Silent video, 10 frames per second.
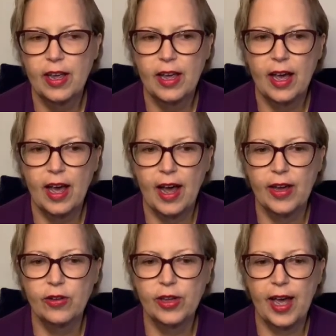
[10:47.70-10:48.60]
I
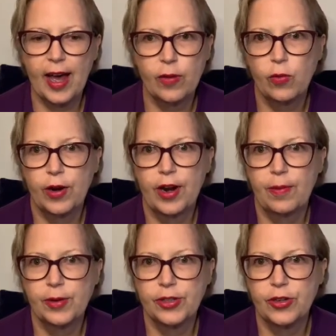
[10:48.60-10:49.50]
only had one
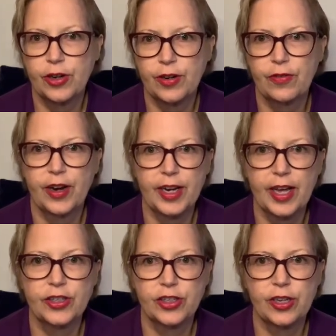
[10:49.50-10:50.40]
opportunity
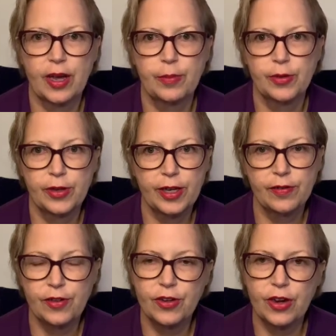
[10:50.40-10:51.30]
financially, I
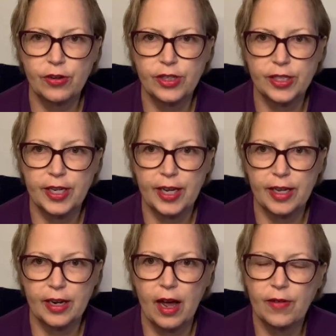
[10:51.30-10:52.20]
believed, to take
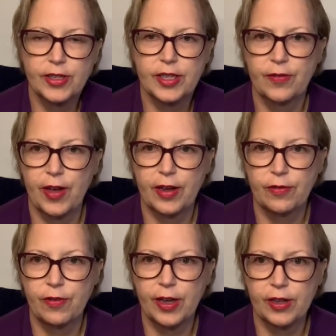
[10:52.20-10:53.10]
it. Obviously, if I had
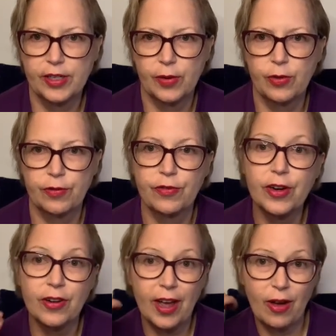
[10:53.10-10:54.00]
failed, I would have
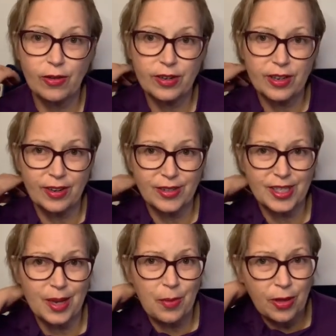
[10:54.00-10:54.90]
figured out,
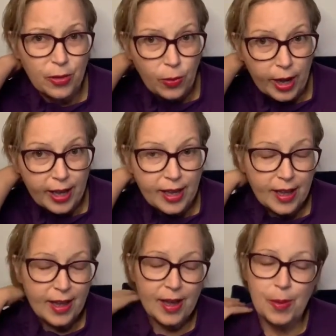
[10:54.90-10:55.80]
some other way.
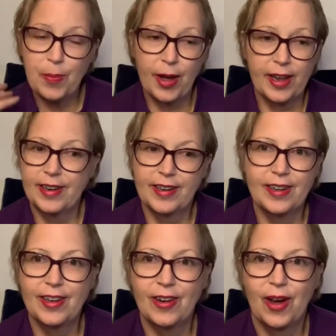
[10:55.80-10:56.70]
But,
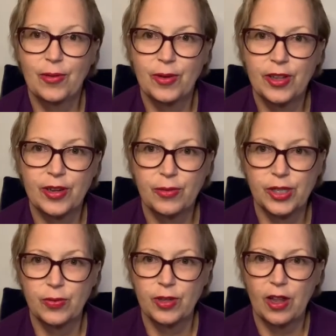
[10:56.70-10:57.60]
I really
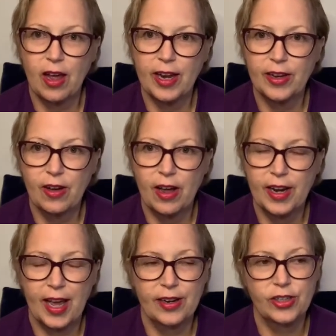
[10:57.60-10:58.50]
was relying on, I
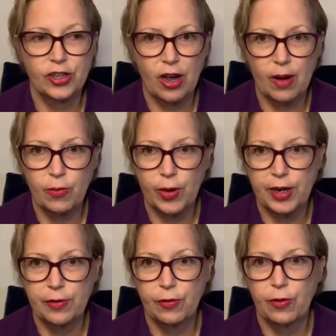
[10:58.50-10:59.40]
had a job
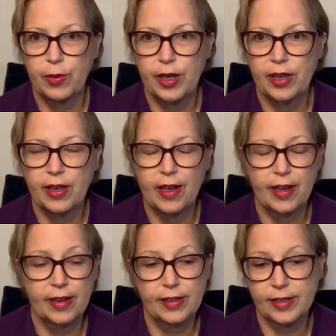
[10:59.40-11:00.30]
waiting for me
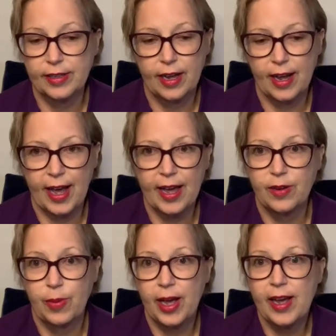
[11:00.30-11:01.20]
and I had to
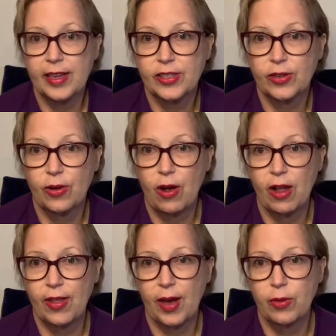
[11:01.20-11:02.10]
pass all
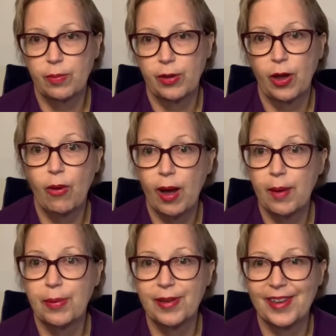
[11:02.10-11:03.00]
that would blow
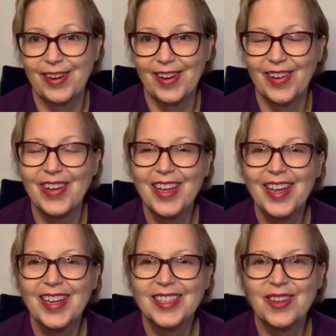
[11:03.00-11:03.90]
up,
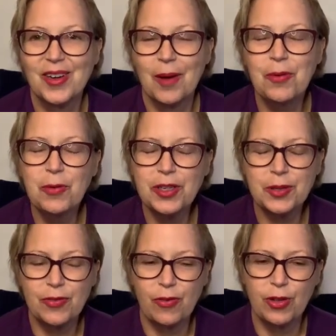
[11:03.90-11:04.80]
So a couple weeks
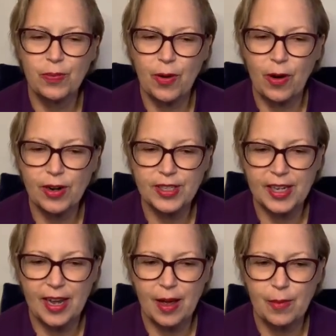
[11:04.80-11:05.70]
before the bar
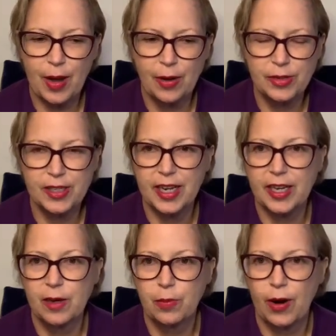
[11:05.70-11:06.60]
exam, I was
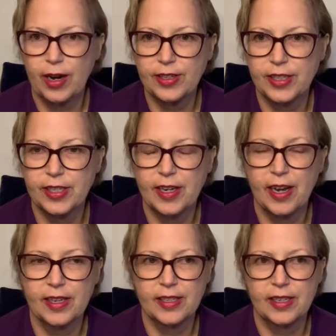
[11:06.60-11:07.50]
taking a practice
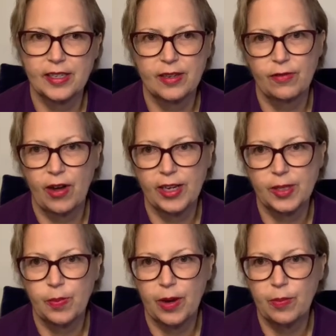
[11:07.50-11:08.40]
test as advised
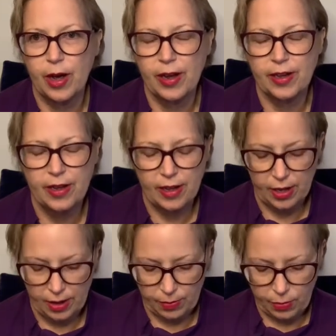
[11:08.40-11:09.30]
by my
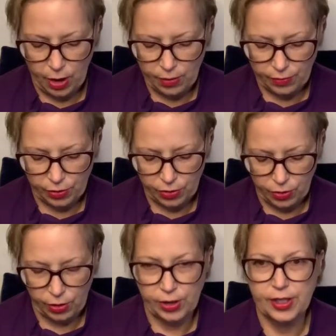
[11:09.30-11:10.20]
bar review
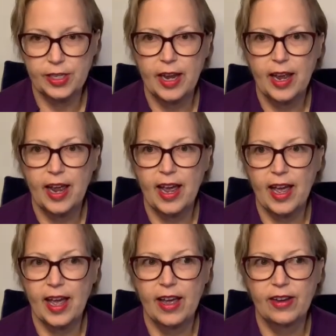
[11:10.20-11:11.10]
course.
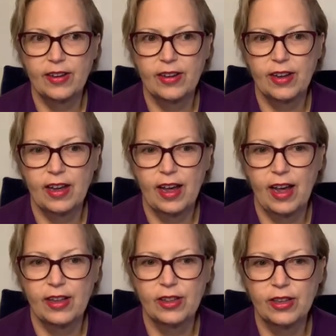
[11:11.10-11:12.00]
And
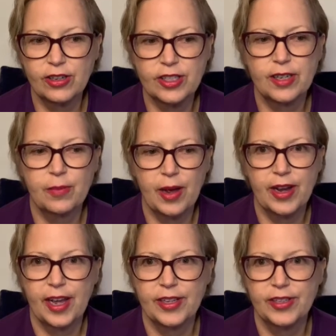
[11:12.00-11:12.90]
I looked at my
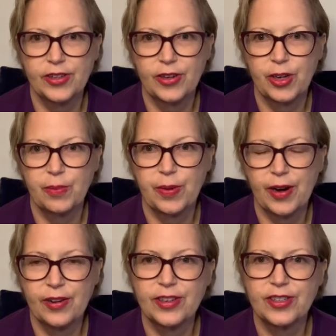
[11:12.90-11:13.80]
answer and
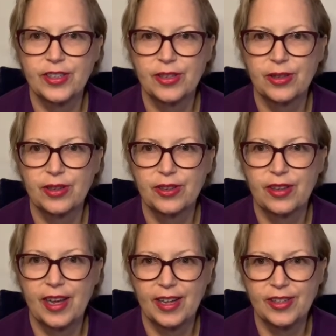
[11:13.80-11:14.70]
compared it to the
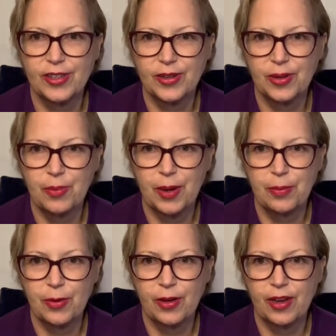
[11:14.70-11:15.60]
answer in my
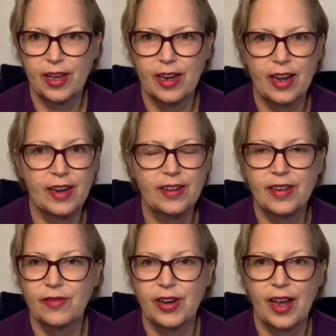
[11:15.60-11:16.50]
book, and I didn't
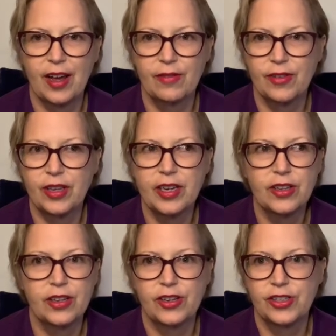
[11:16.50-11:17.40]
even have any of
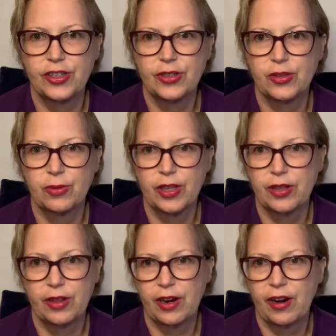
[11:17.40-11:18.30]
the issues really
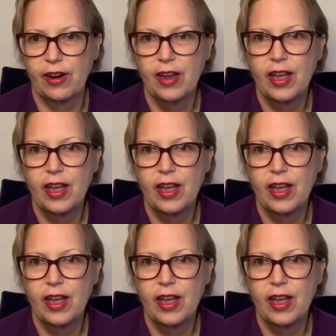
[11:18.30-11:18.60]
there.